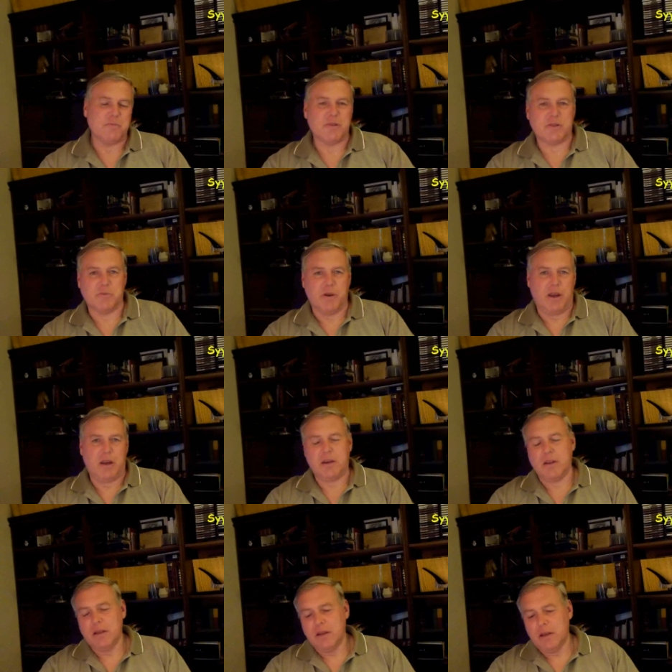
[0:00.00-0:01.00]
in between.
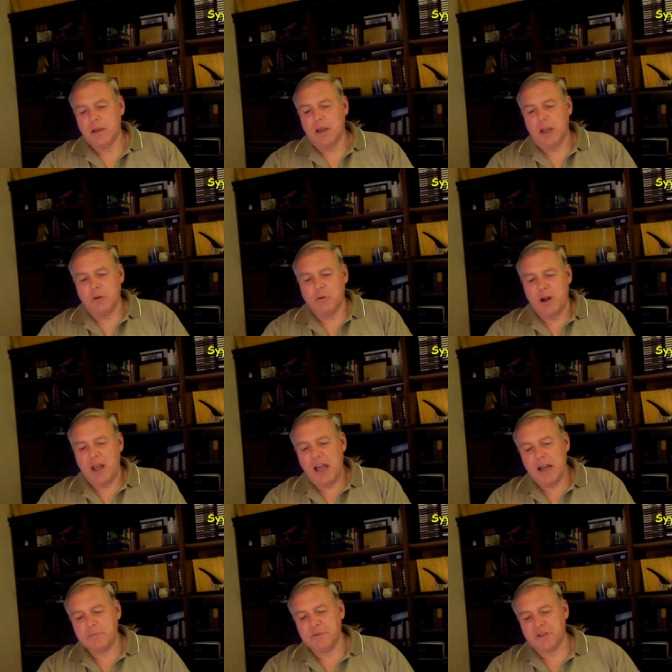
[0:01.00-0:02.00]
And what
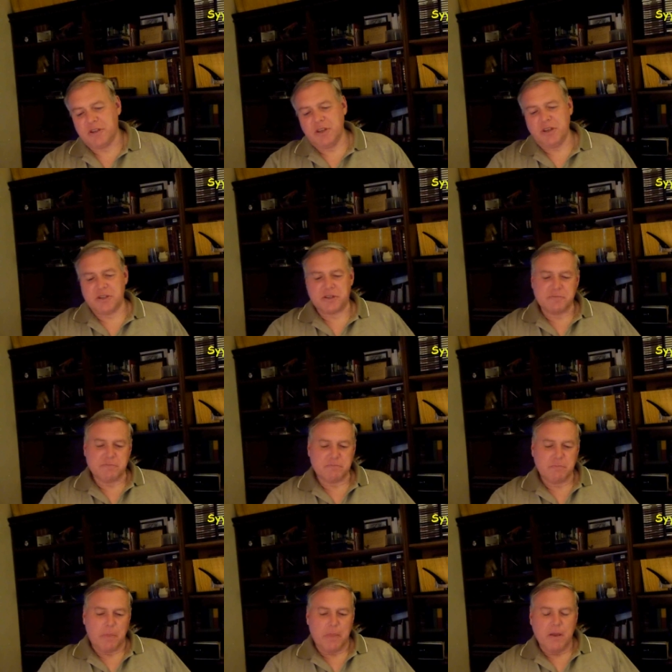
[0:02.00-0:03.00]
happens is
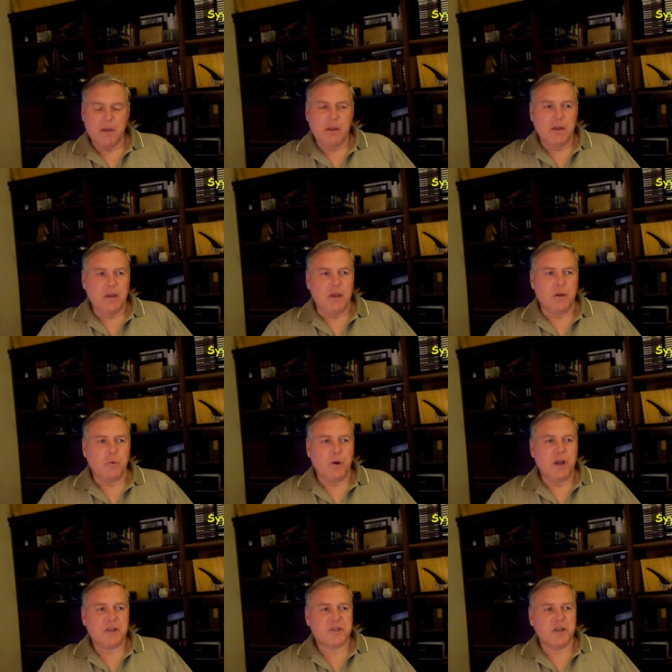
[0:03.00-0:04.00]
it
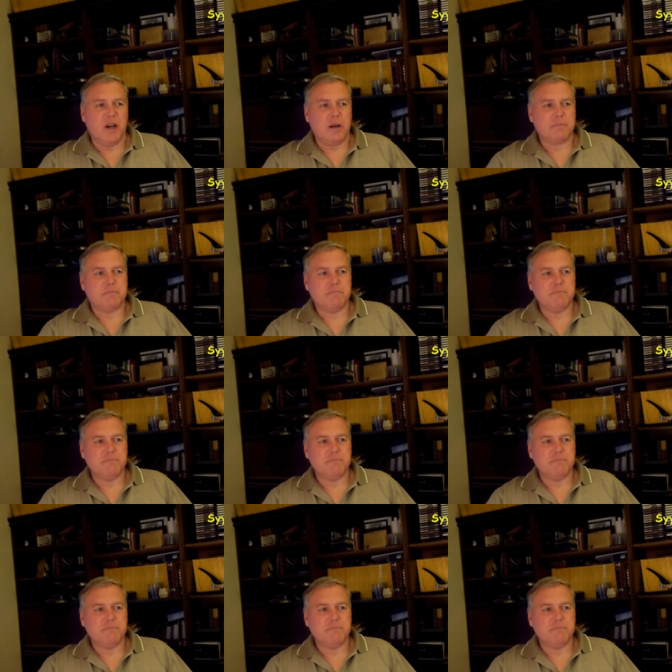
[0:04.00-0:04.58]
wakes up,